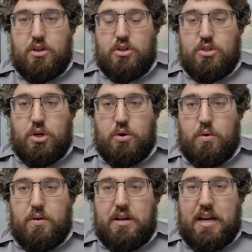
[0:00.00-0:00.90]

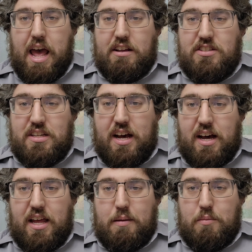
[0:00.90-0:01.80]
So next
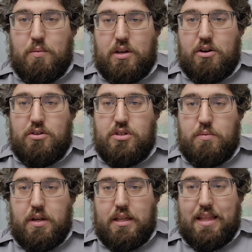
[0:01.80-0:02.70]
time when you're
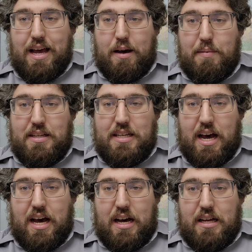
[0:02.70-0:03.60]
doing the
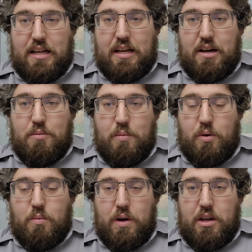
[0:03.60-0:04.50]
Amida,
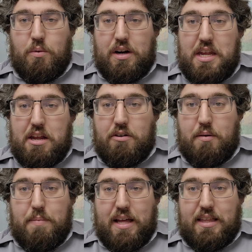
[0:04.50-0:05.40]
when you are here
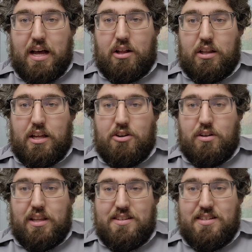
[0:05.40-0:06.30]
at Beth El and you're
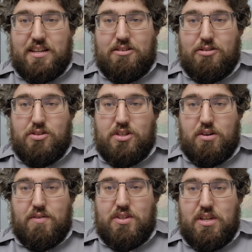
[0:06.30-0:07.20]
listening to the
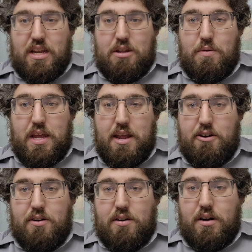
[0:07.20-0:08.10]
service and you
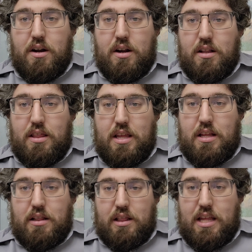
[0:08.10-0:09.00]
hear
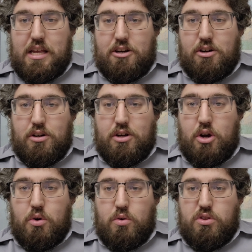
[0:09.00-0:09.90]
the leader
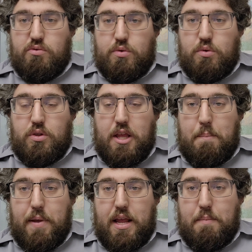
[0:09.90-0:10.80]
go through the
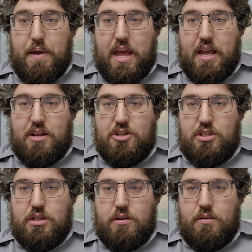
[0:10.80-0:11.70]
B page,